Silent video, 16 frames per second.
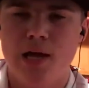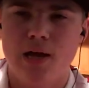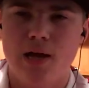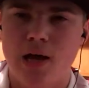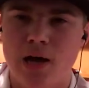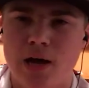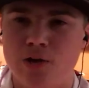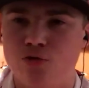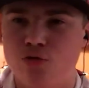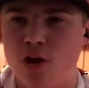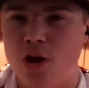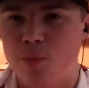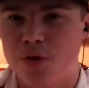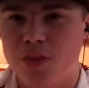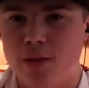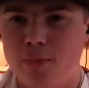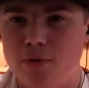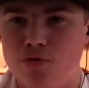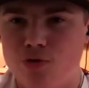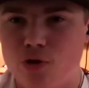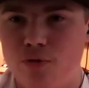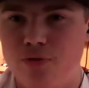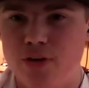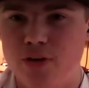and try and win them a
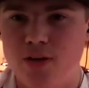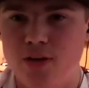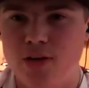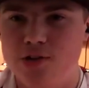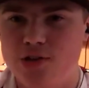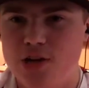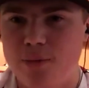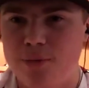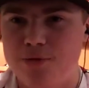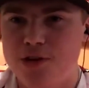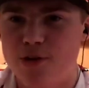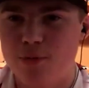trophy and a championship.